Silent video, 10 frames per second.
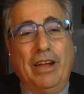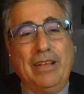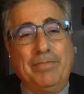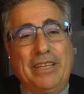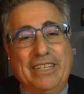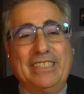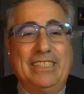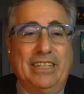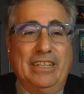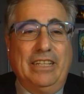Because
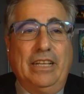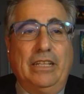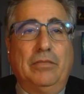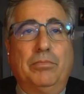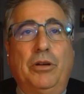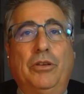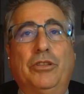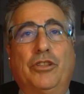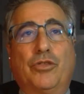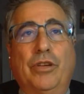they didn't pull the
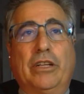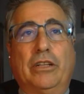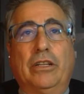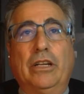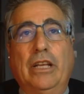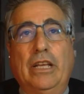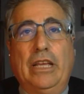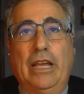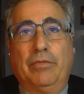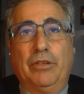trigger.
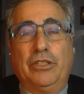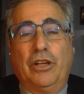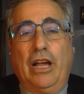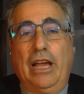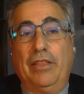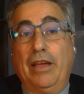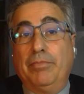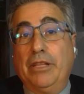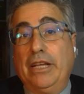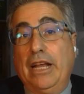And we saw how that
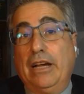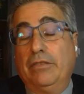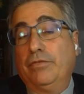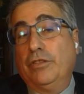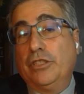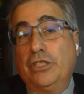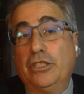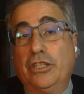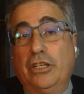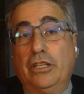played out, for instance,
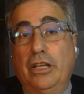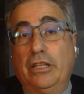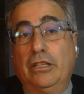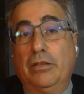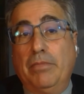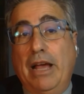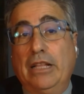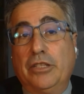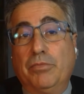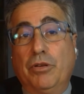in the
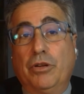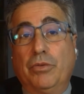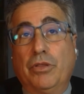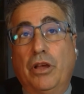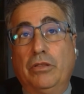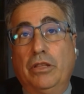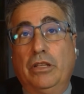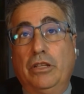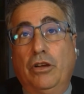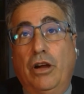Malice murder in
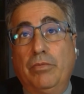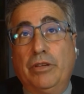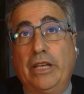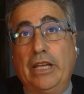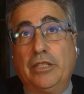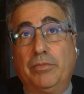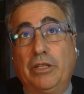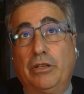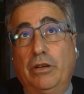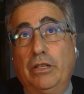the Arbery case. But
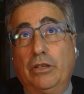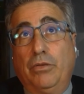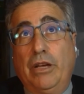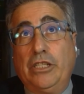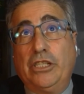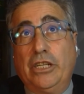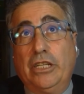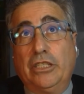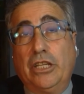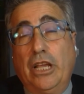the question
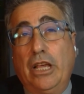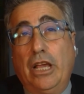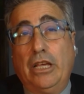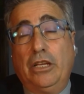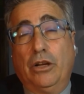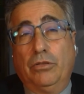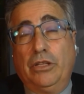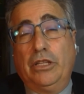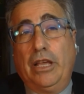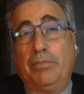is, did
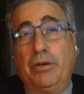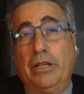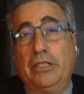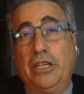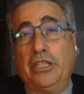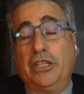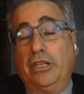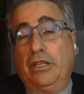they is it